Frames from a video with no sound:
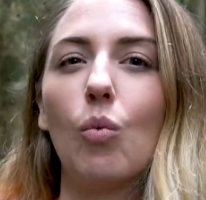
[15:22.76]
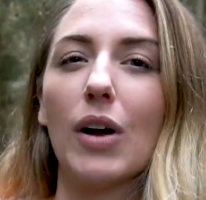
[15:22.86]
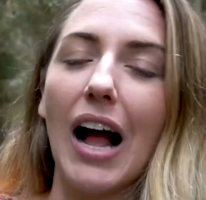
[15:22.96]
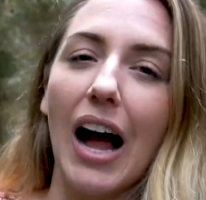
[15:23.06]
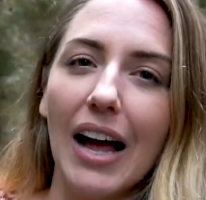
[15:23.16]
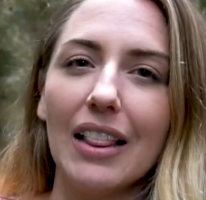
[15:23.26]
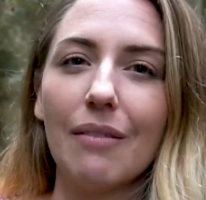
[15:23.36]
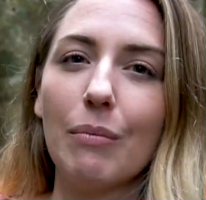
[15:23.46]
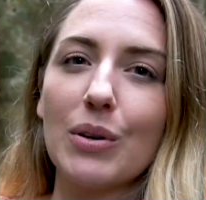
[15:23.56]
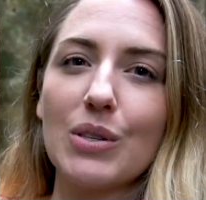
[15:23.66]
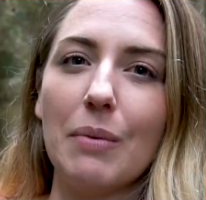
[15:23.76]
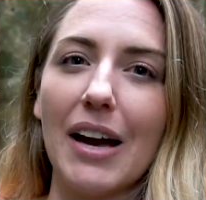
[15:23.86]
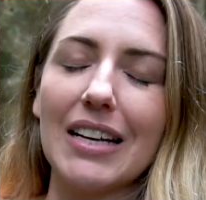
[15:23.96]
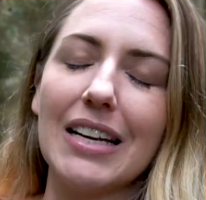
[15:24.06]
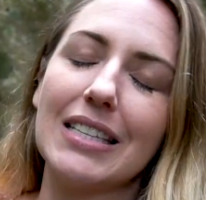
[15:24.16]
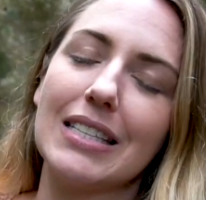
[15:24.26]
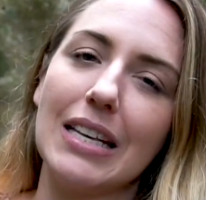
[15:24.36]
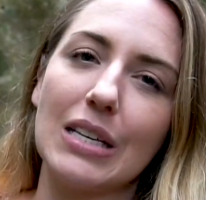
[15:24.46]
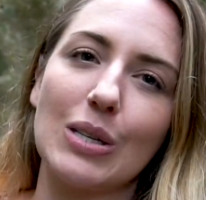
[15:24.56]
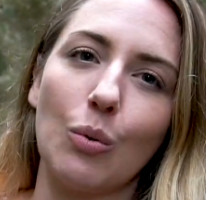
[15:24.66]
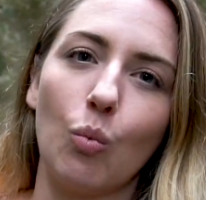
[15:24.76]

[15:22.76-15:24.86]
what I love most about it is this